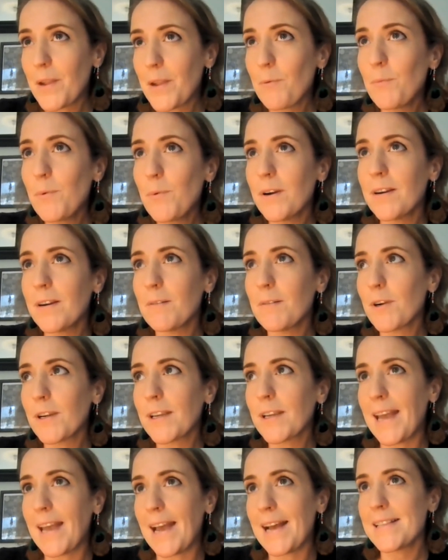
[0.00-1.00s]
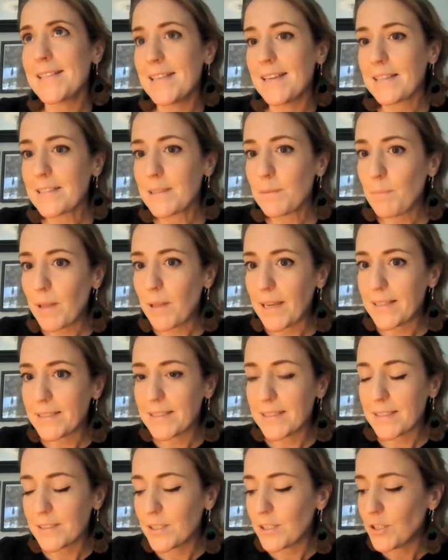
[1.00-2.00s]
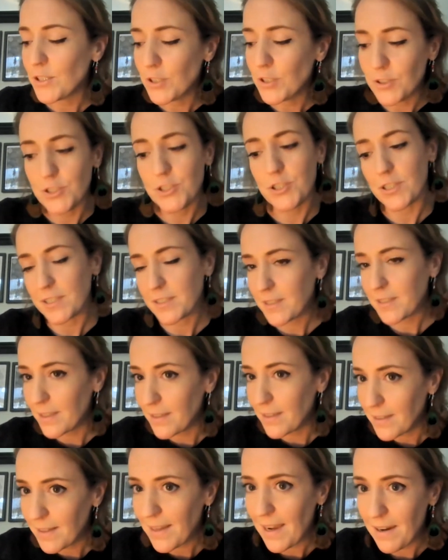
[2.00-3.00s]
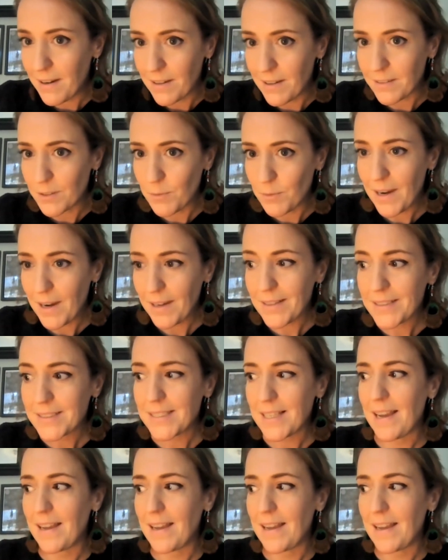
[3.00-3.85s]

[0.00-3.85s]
we're getting to places that you just couldn't get otherwise.